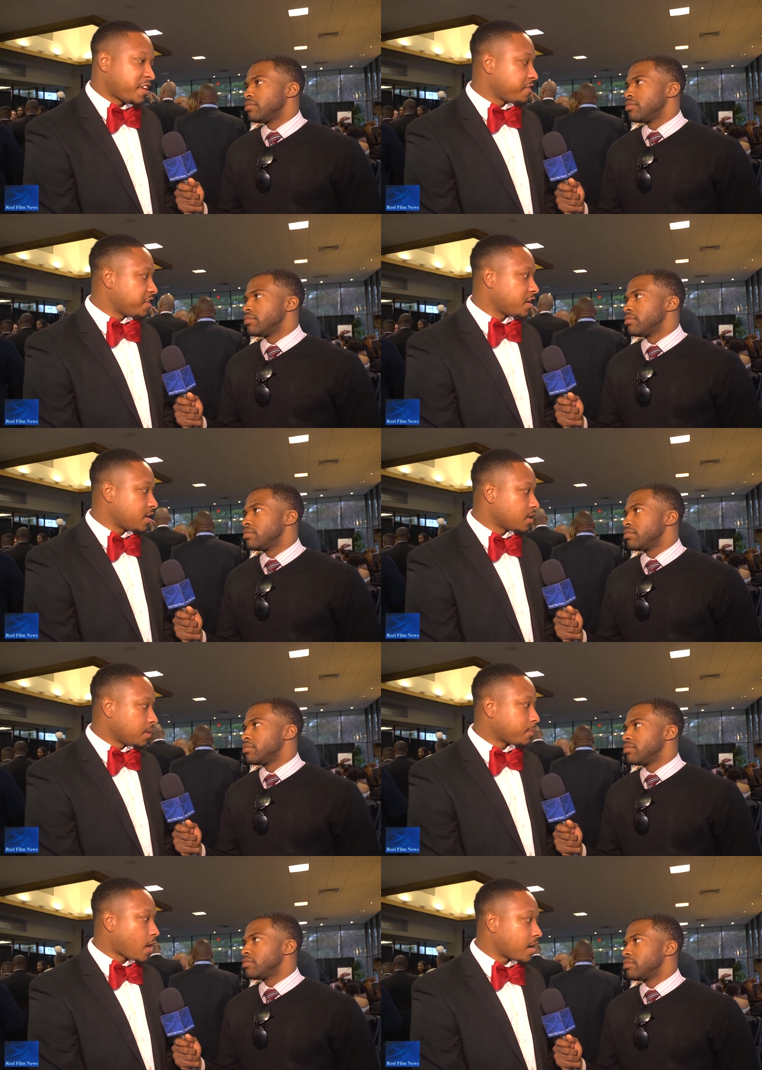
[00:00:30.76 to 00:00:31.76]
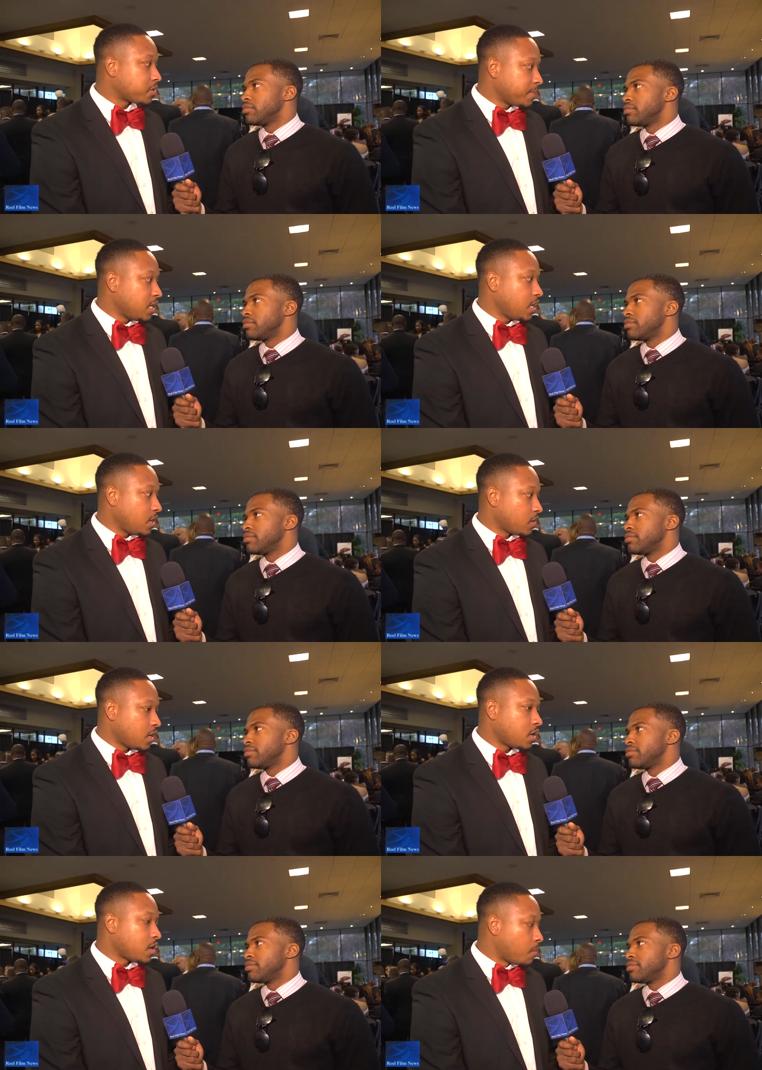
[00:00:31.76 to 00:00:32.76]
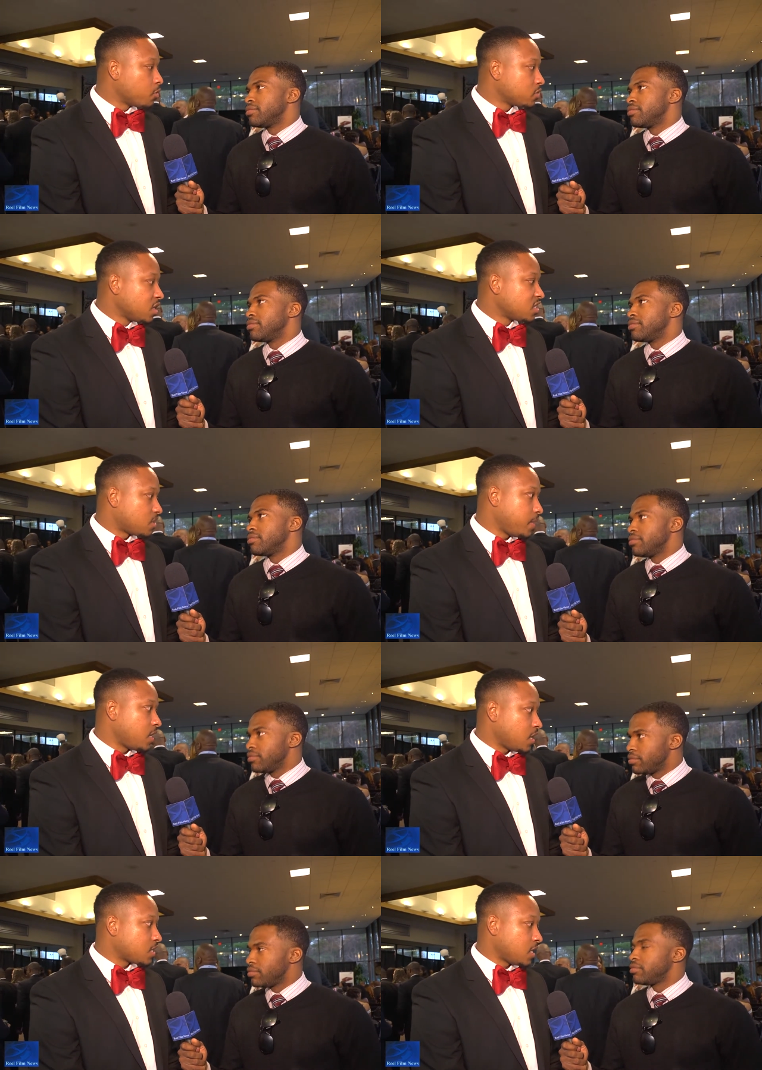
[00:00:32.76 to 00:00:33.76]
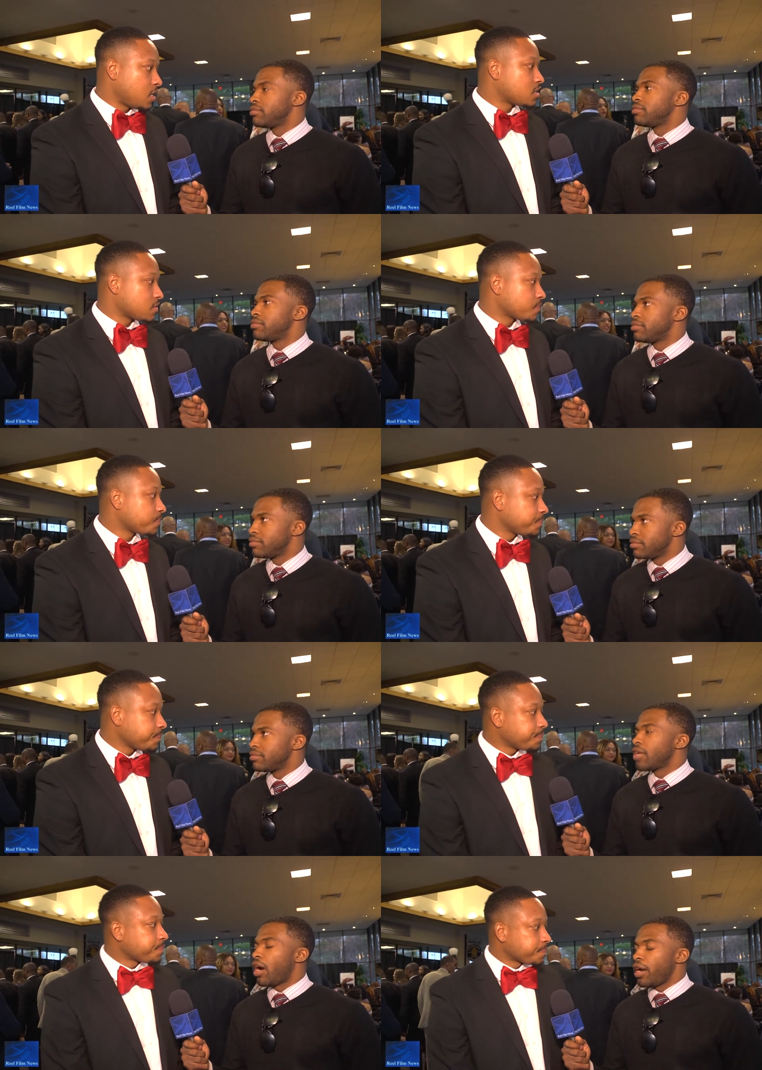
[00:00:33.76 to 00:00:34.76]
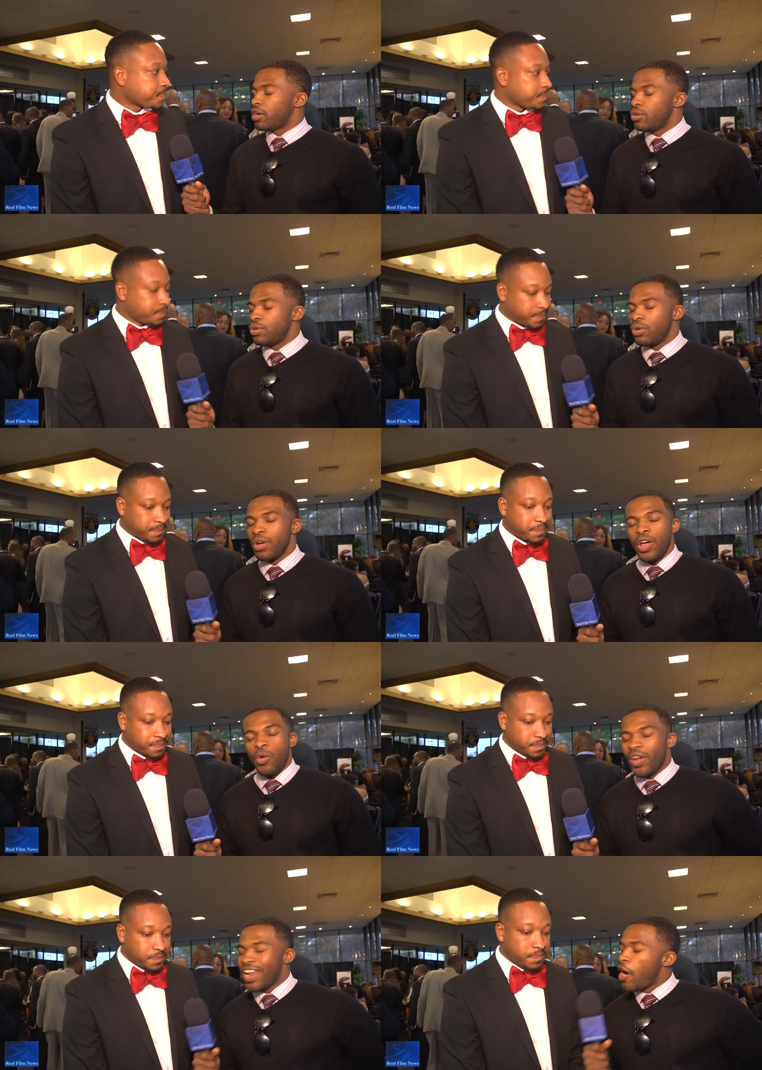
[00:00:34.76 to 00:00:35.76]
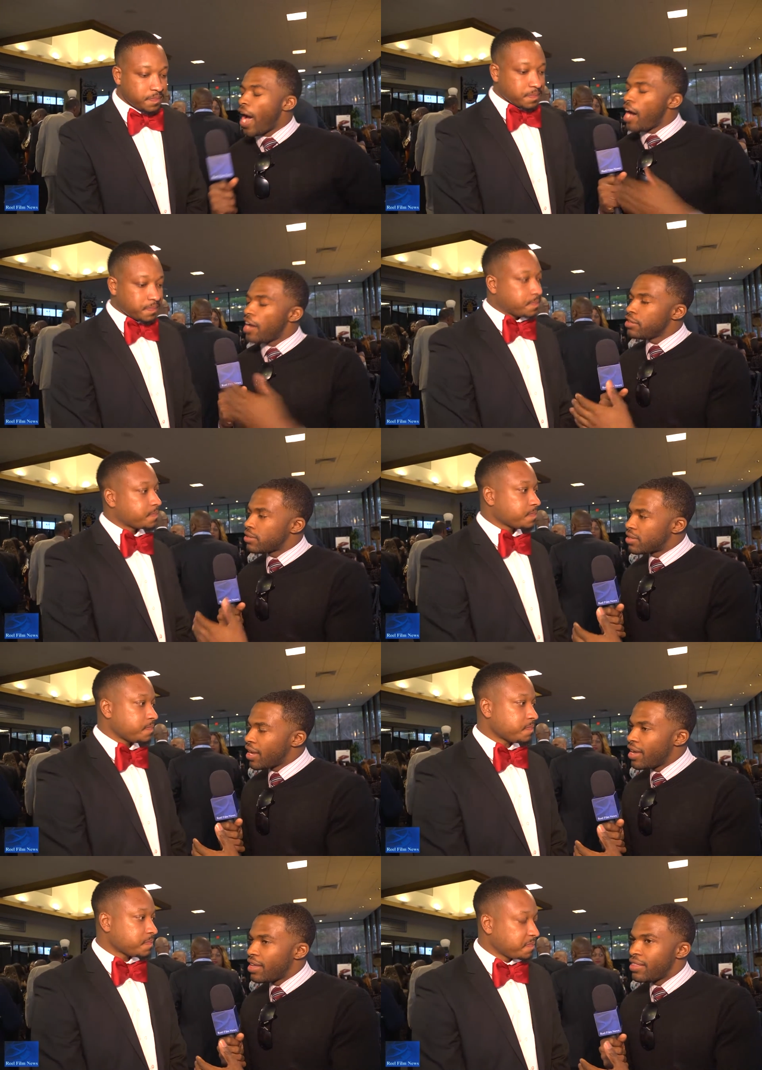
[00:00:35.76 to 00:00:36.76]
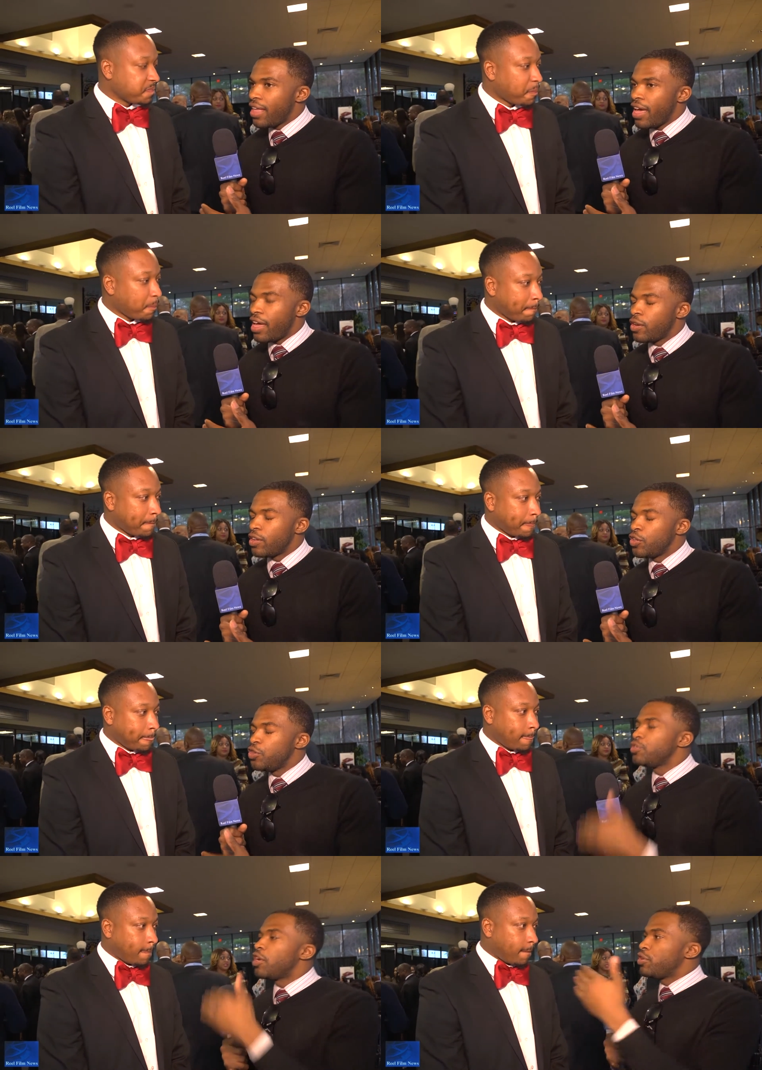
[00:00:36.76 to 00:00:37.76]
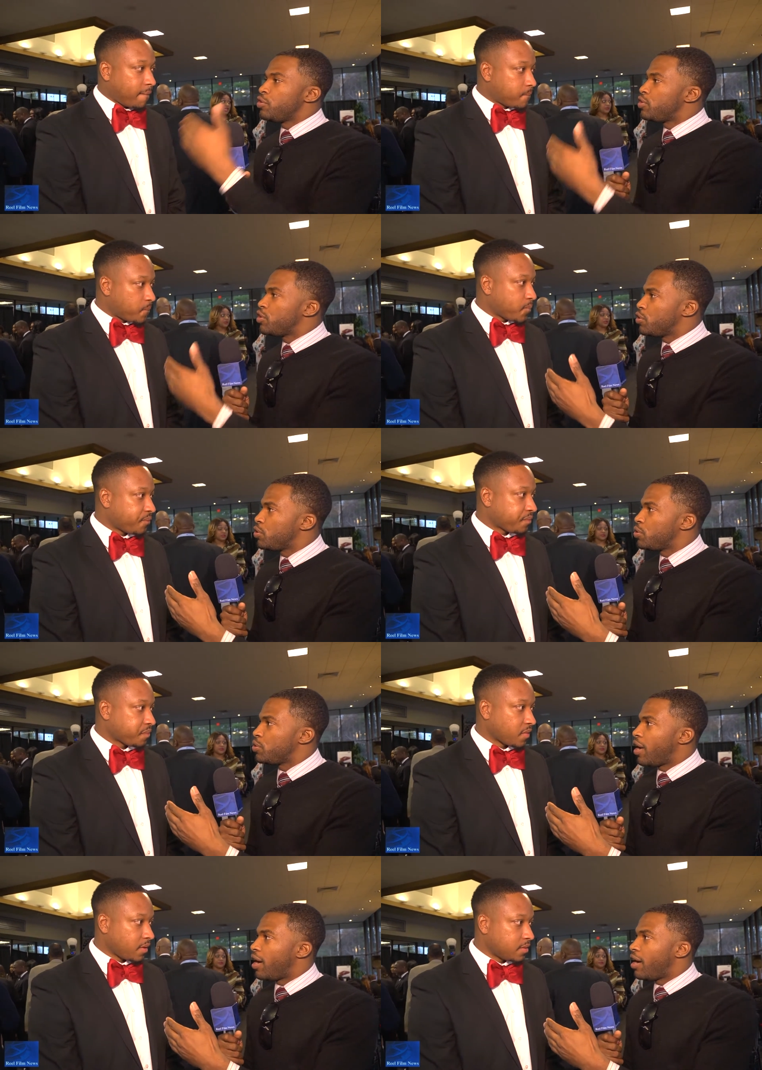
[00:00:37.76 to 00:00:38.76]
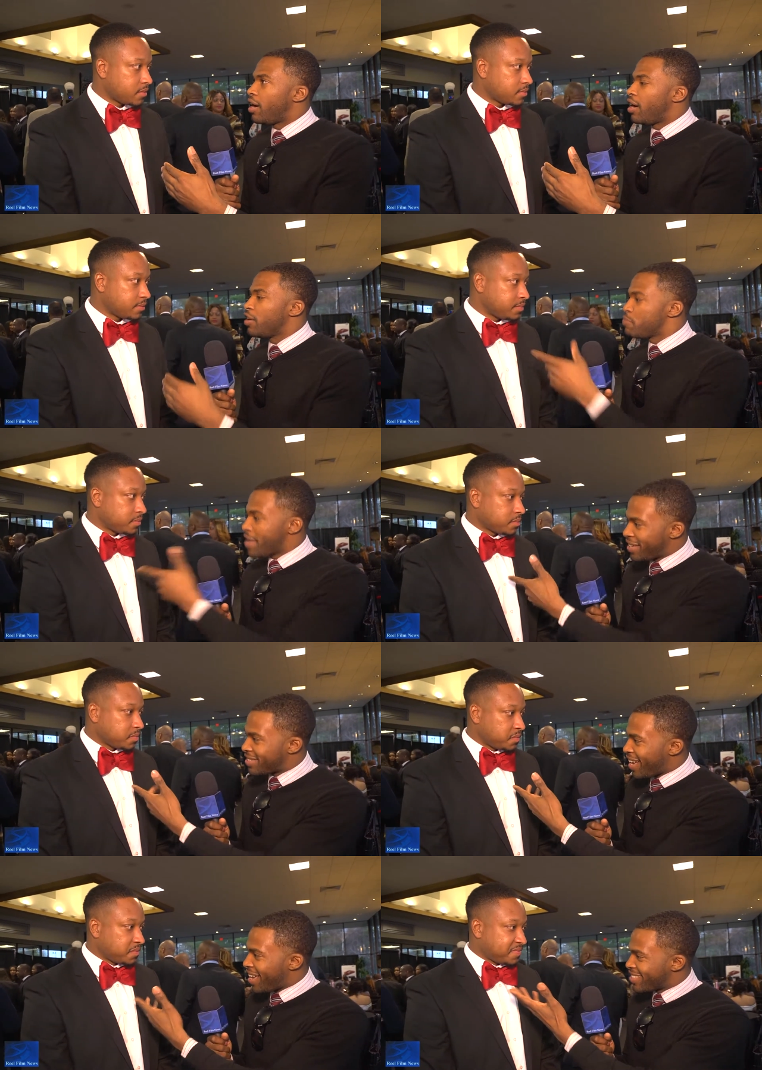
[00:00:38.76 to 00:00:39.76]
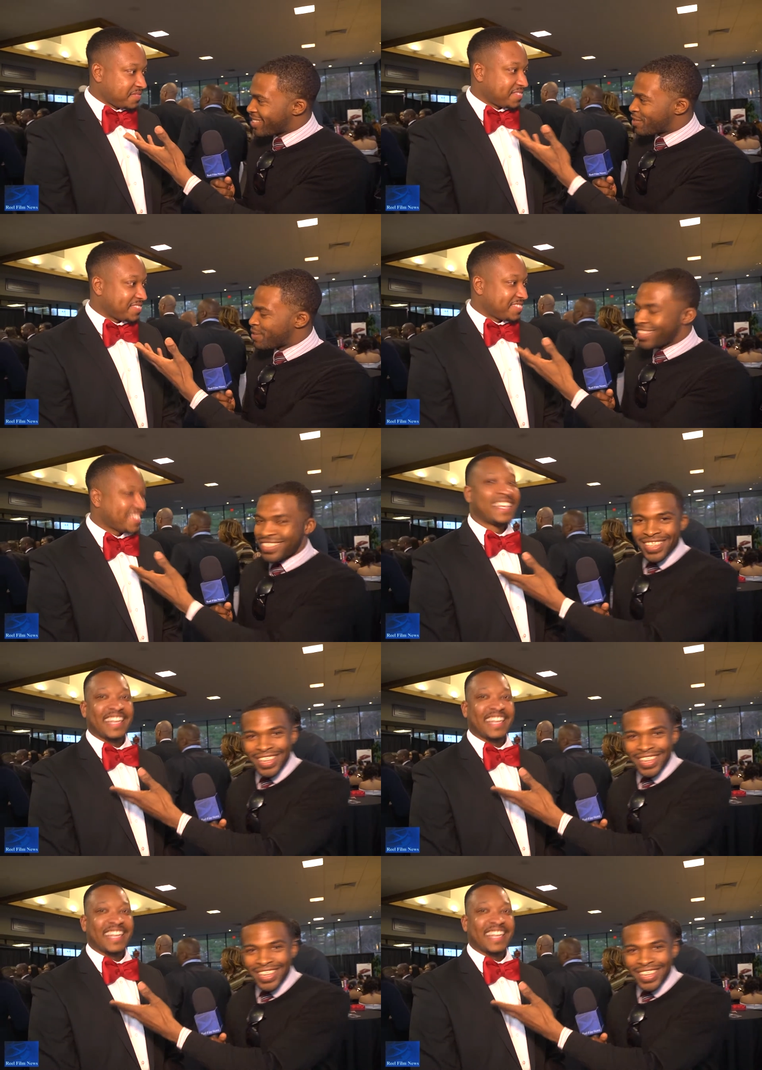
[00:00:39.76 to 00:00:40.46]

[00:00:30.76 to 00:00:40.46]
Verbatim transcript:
Speaker 1: very, very proud to be here and uh, humbled to be in the attendance.
Speaker 2: All right, cool. Well, now I understand that you you know you do uh, you make ties as we can see